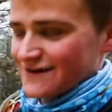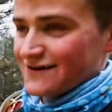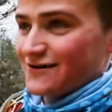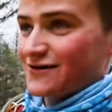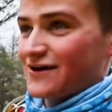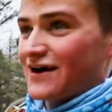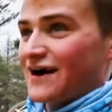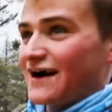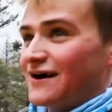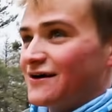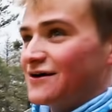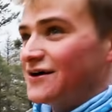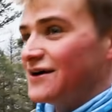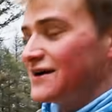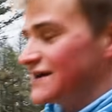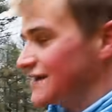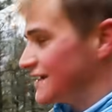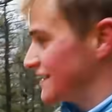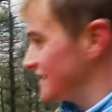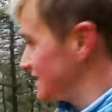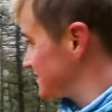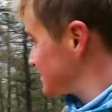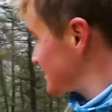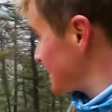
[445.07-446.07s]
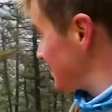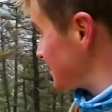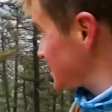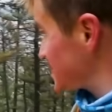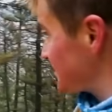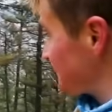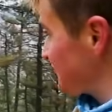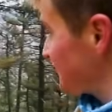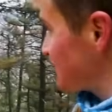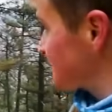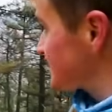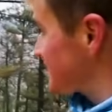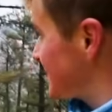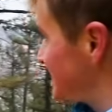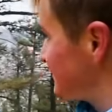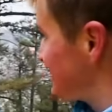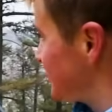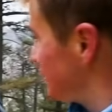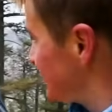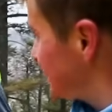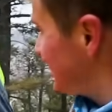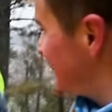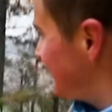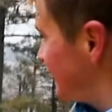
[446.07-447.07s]
Wow. You said it's your first time
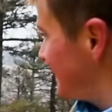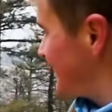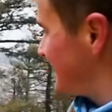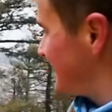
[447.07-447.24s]
doing it?